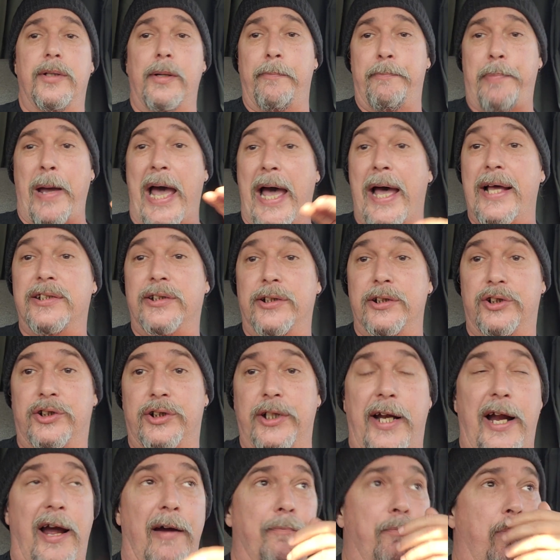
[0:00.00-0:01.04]
passage
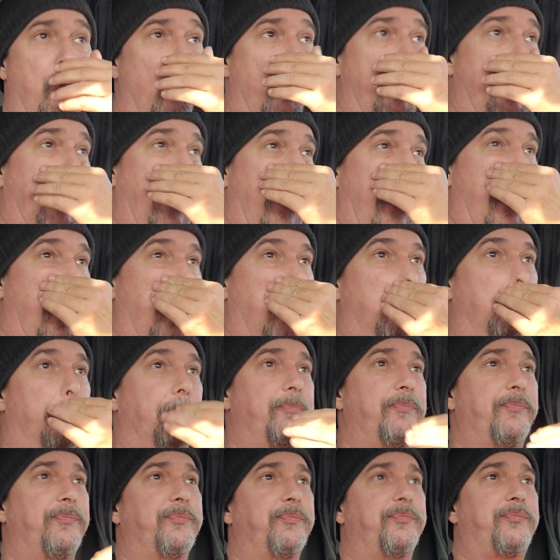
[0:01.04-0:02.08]
that I pointed out.
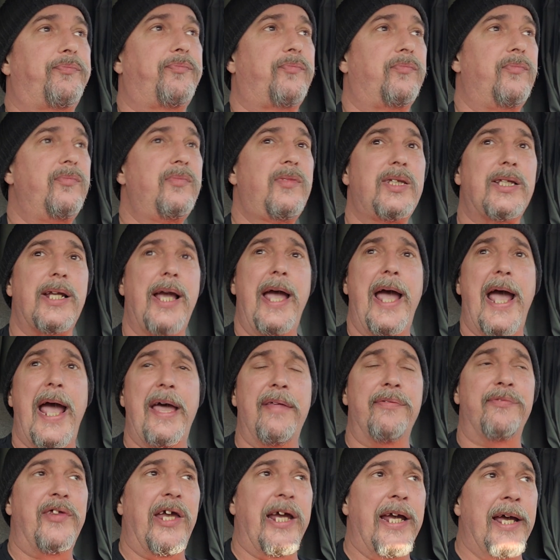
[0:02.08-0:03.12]

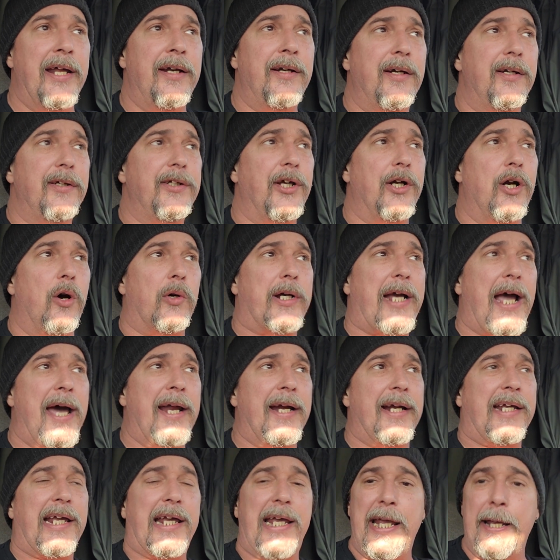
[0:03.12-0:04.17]
And then, you know,
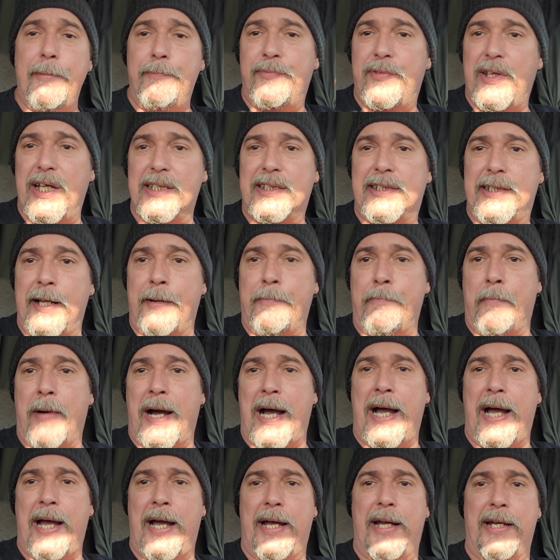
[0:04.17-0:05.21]
kind of keep this in
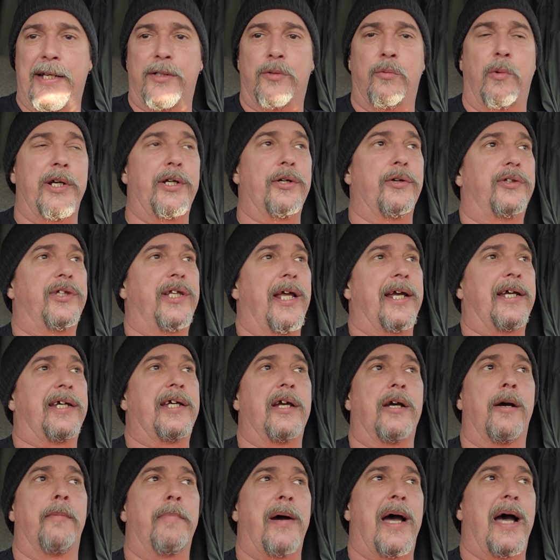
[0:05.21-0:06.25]
mind when you're
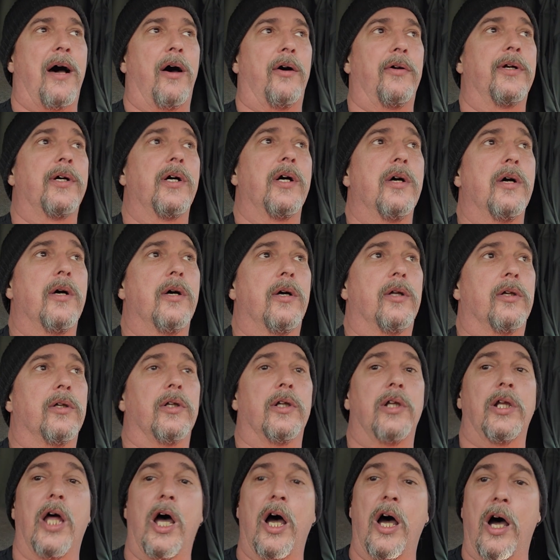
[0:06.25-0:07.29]
thinking about
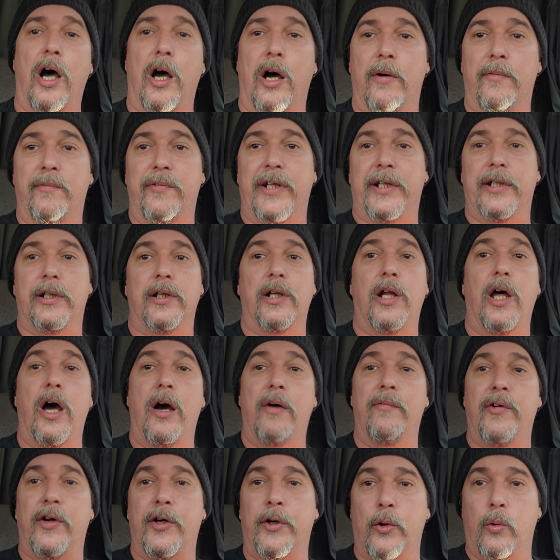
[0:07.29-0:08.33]
love and
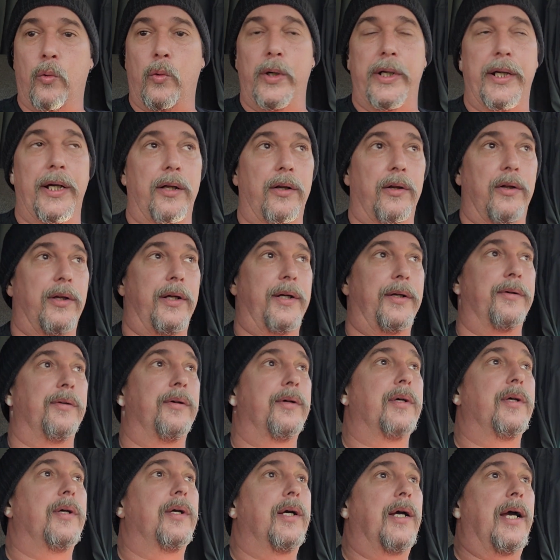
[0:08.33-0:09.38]
love under will.
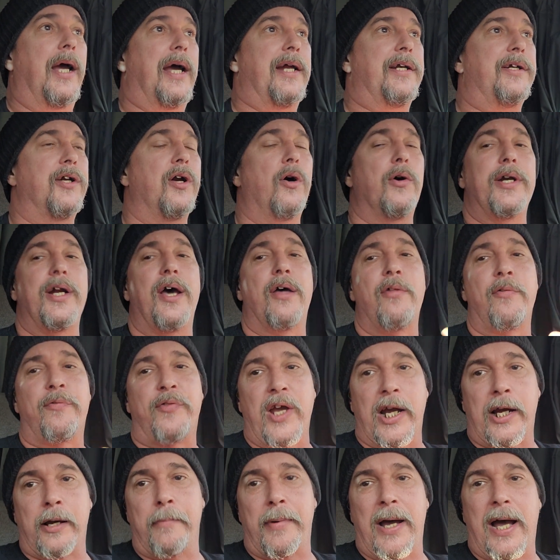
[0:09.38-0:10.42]
And, you know, another
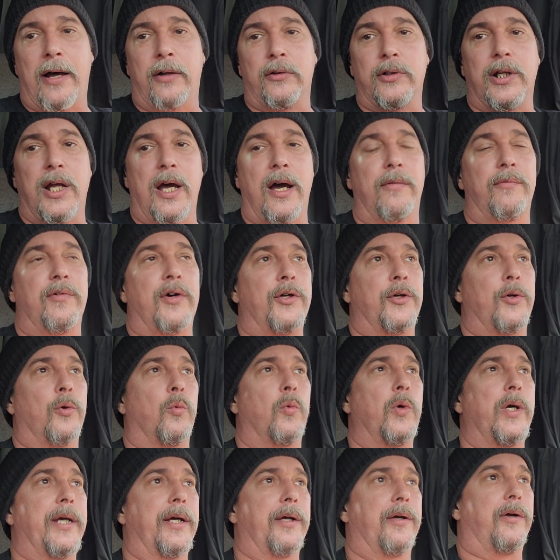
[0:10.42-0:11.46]
thing about love under
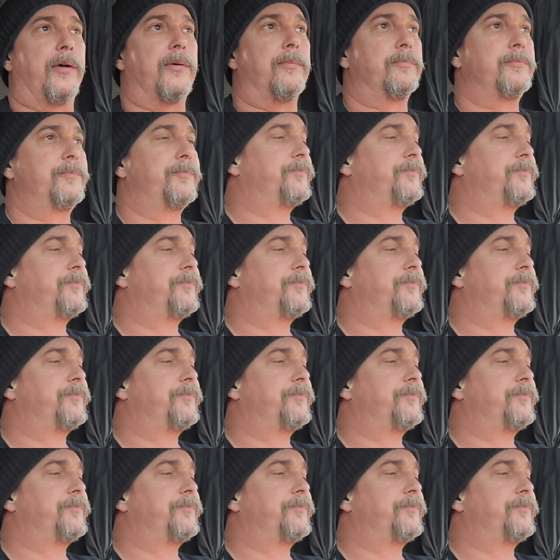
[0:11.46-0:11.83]
will